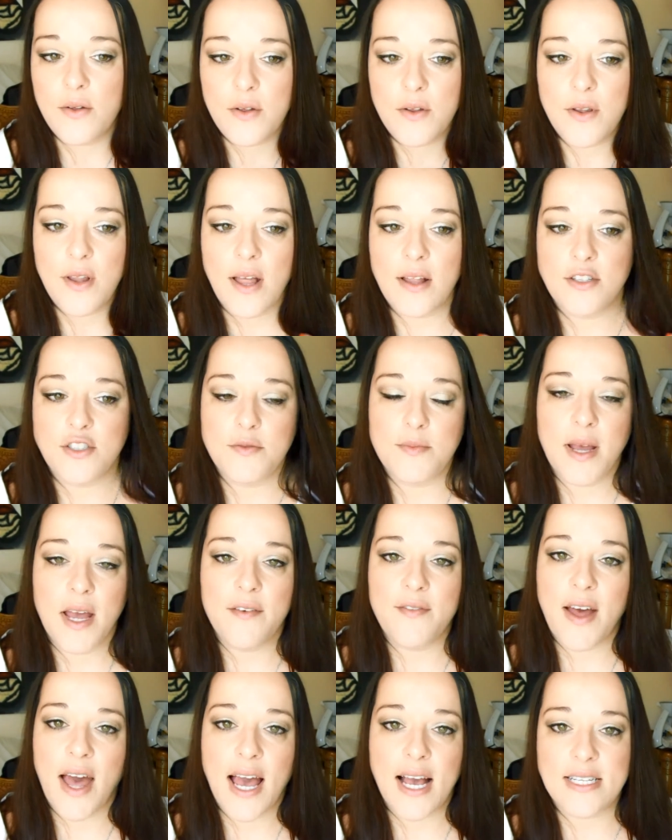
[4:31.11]
you know, that you
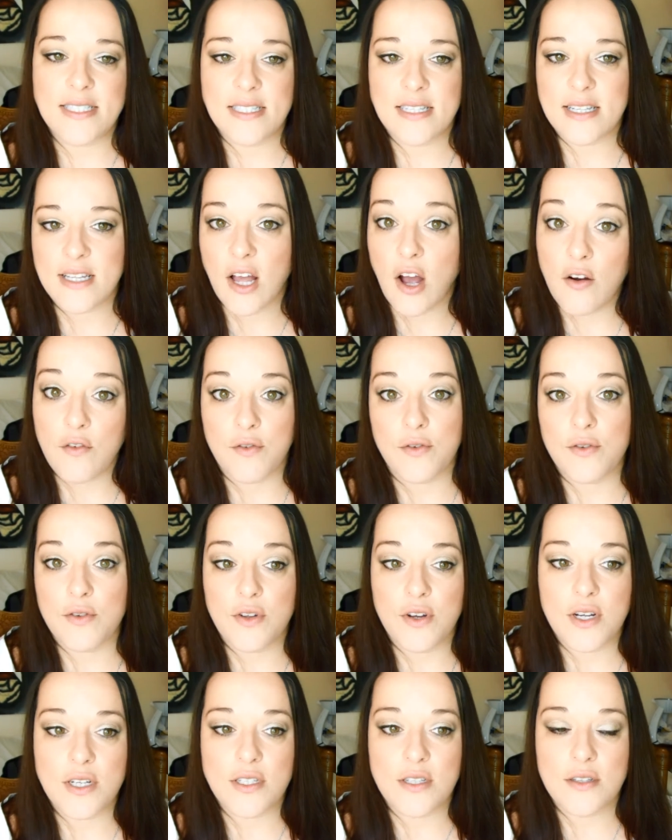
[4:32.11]
may have accidentally
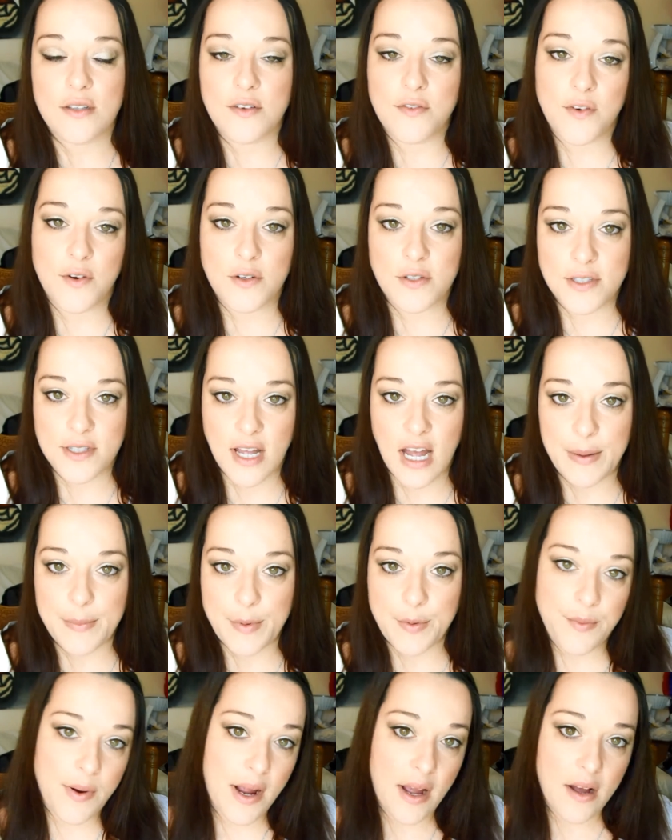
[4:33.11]
overlooked the first
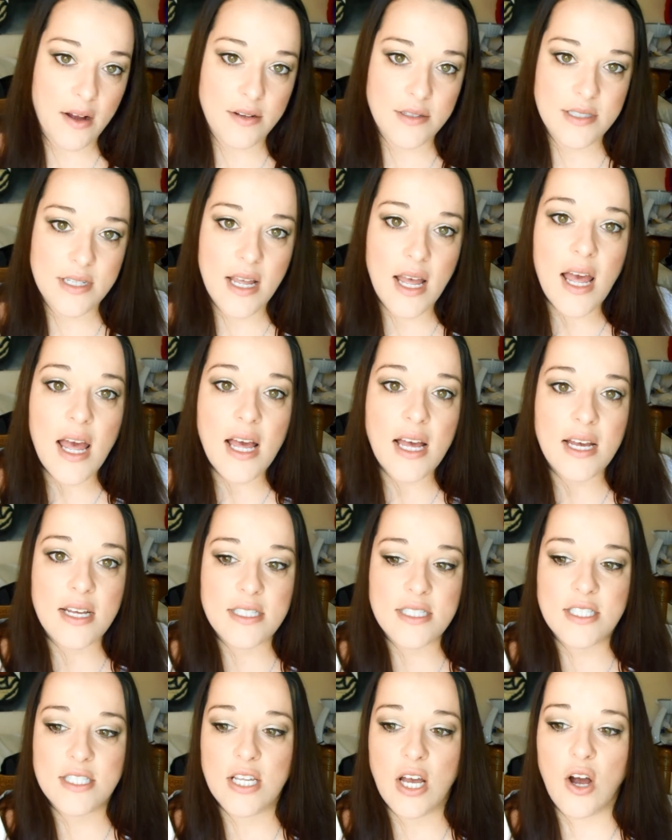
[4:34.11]
time around.
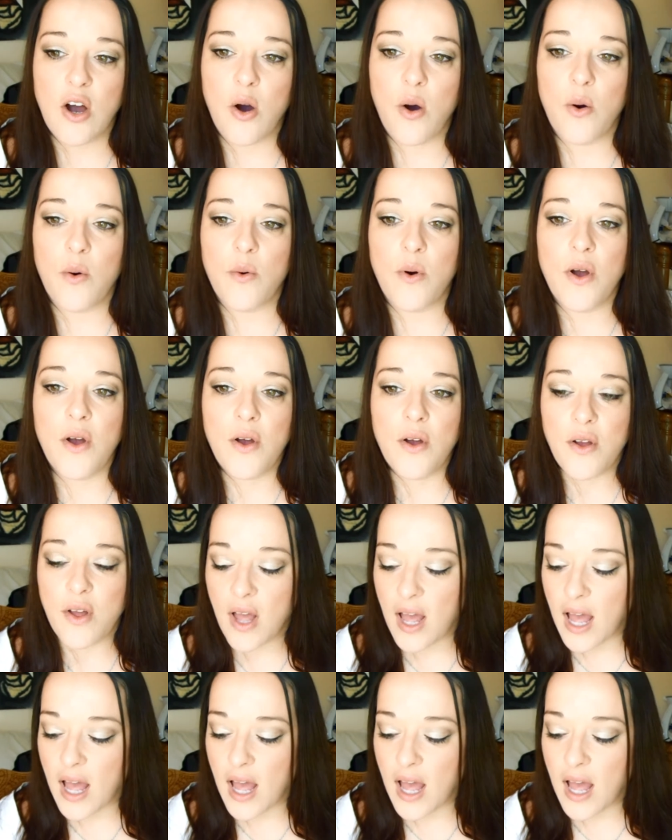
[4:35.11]
And so